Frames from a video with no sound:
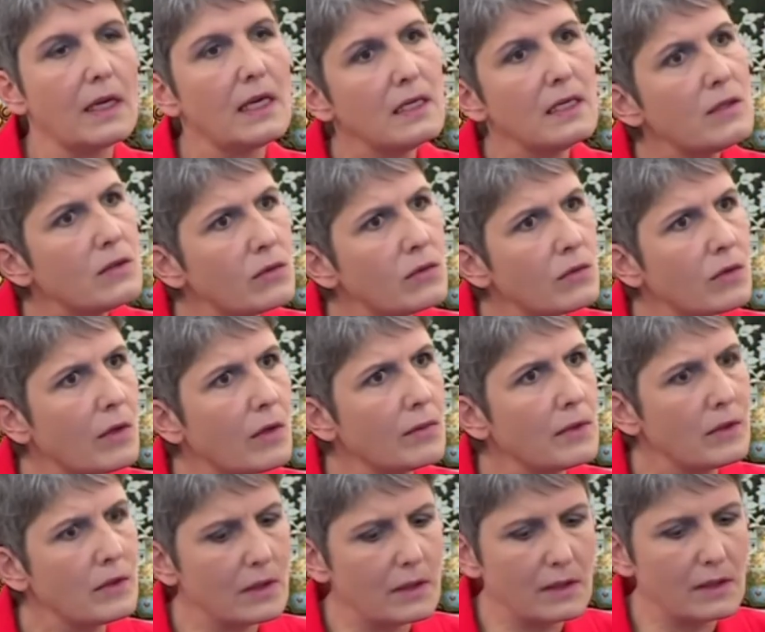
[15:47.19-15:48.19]
Hindu
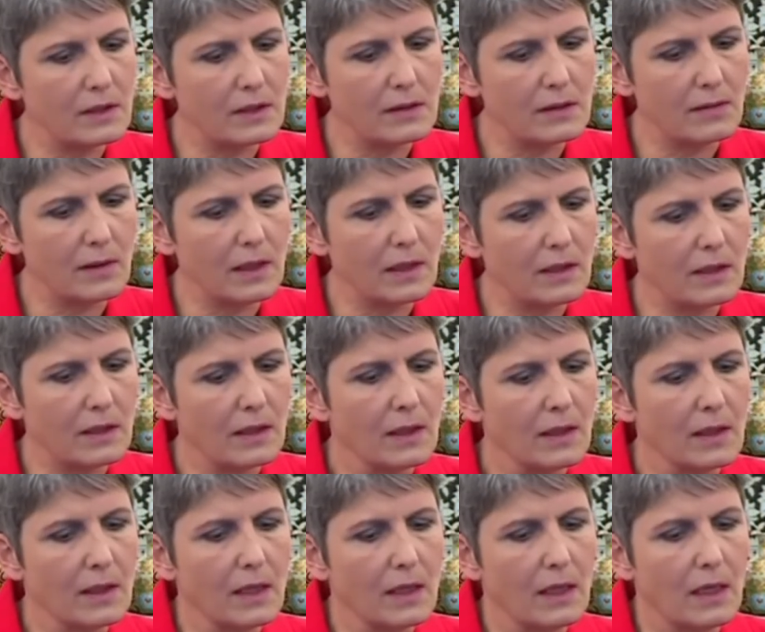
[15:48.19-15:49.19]
community as well,
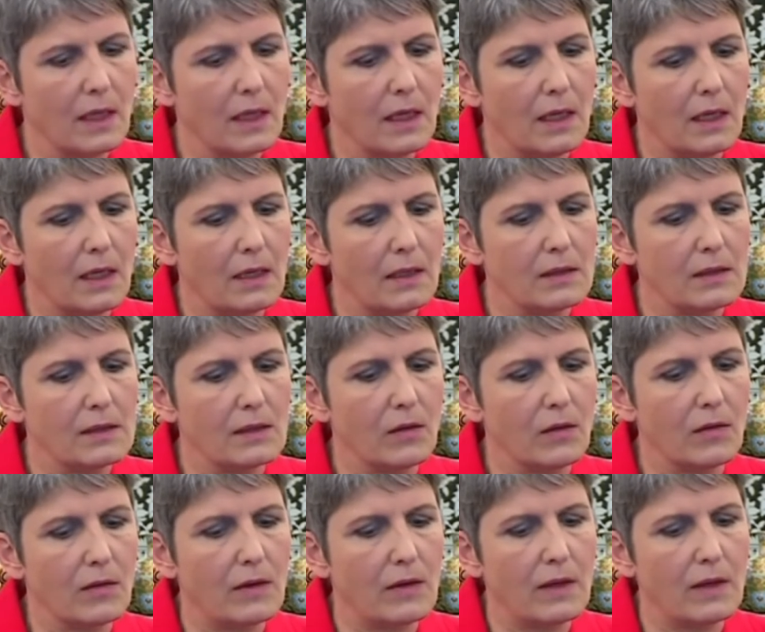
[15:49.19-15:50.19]

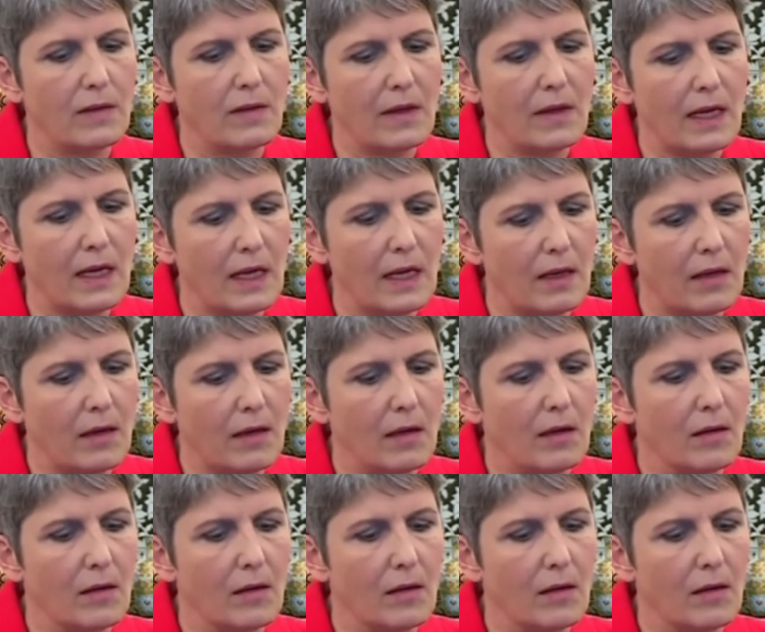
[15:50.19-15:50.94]
so that they,